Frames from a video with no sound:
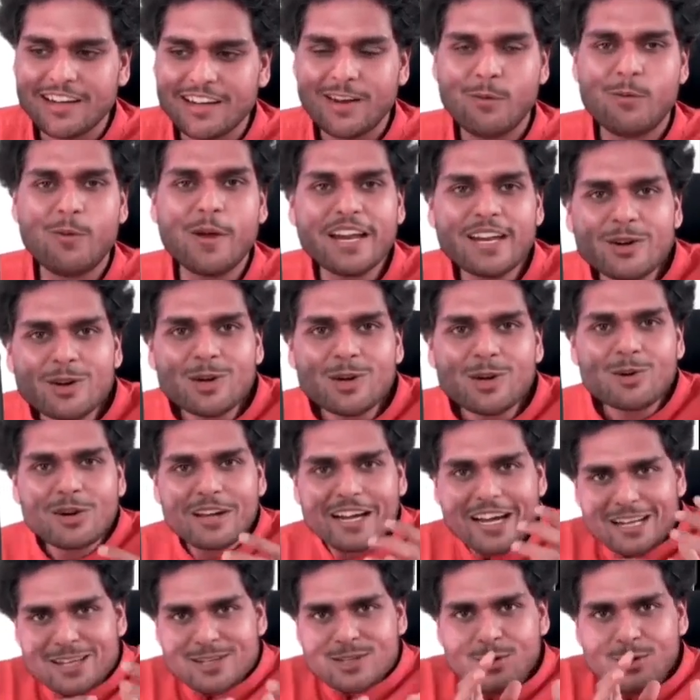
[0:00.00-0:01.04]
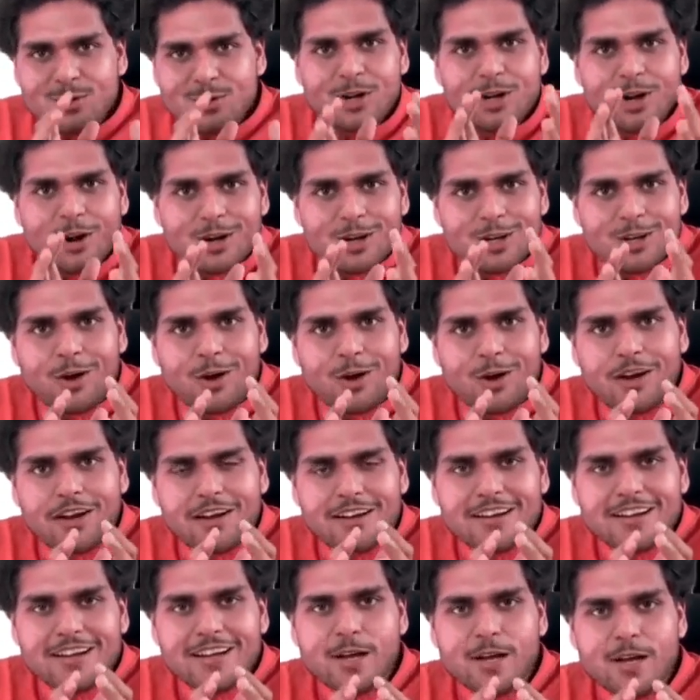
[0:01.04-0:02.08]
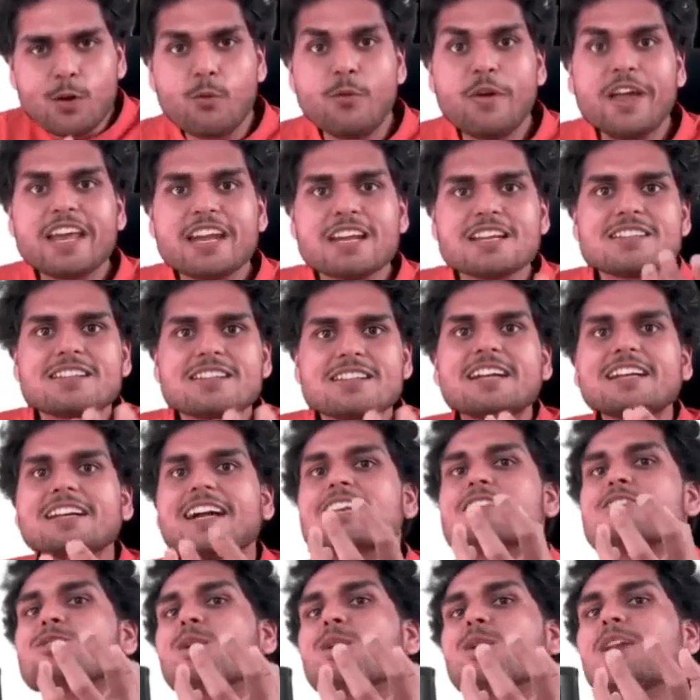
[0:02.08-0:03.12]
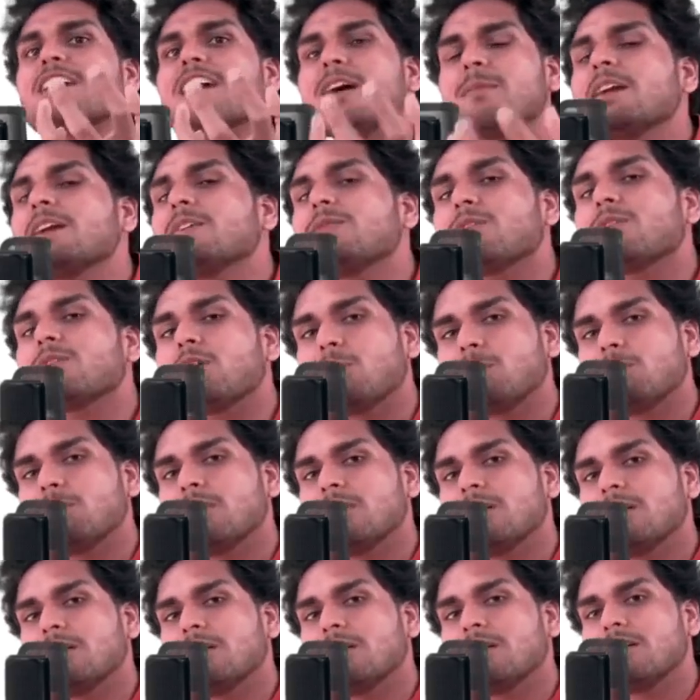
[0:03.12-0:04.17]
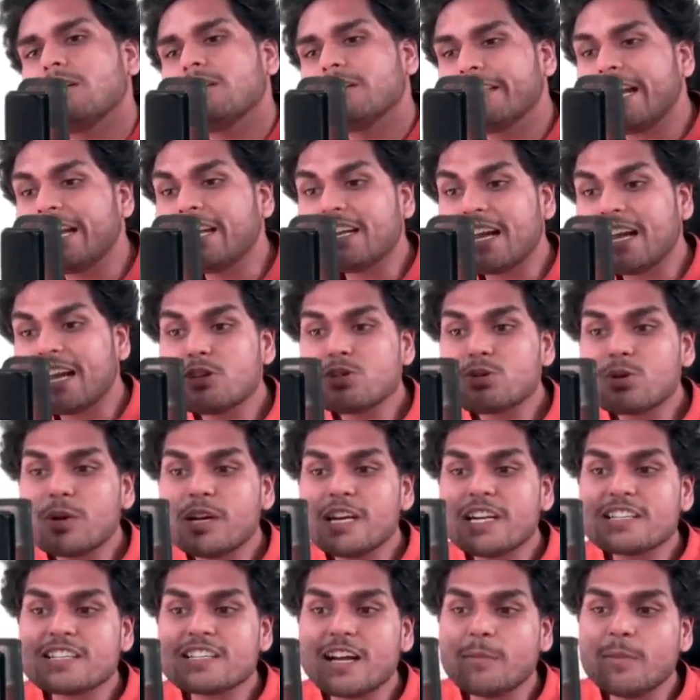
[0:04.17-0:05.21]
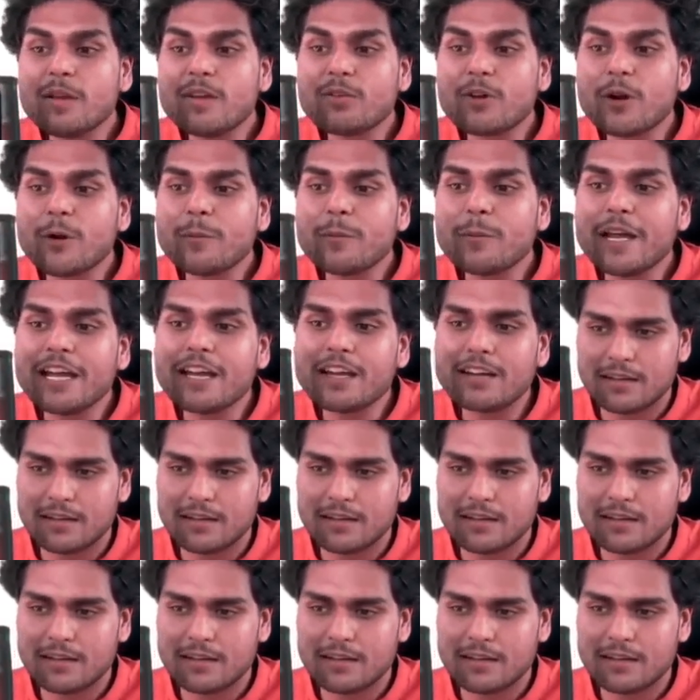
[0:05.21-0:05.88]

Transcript: When you do console.log, where is that console coming from? That console is coming from here.